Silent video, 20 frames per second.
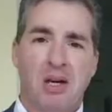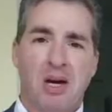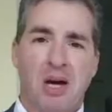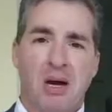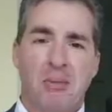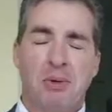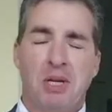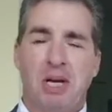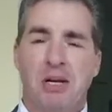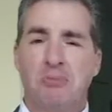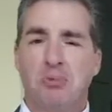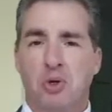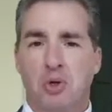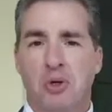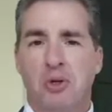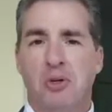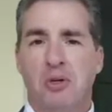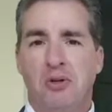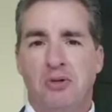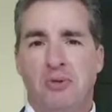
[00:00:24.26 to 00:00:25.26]
I mean, I'm
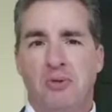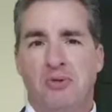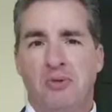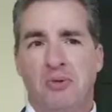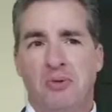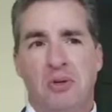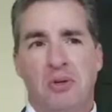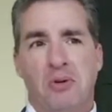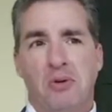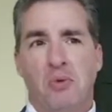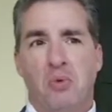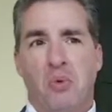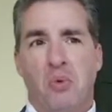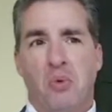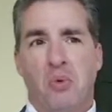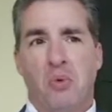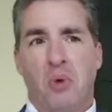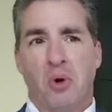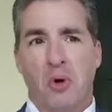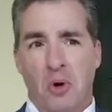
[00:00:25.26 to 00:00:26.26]
sure you've
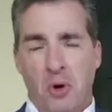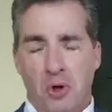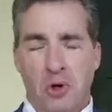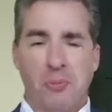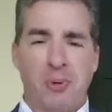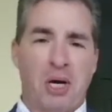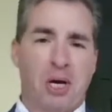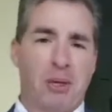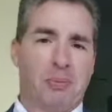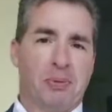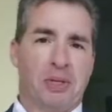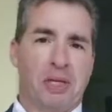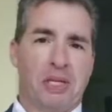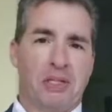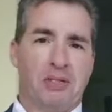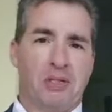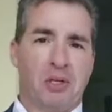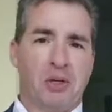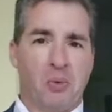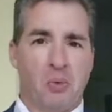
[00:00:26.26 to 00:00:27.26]
heard about a
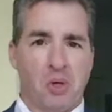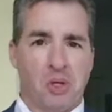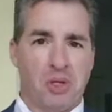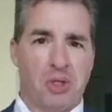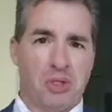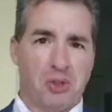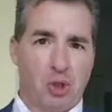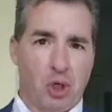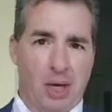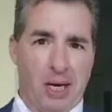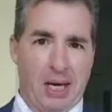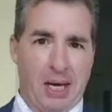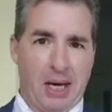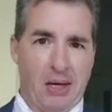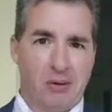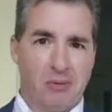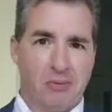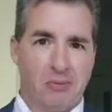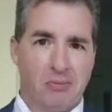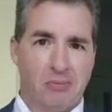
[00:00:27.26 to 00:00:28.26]
place that you wanted to check
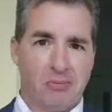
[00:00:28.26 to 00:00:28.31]
out,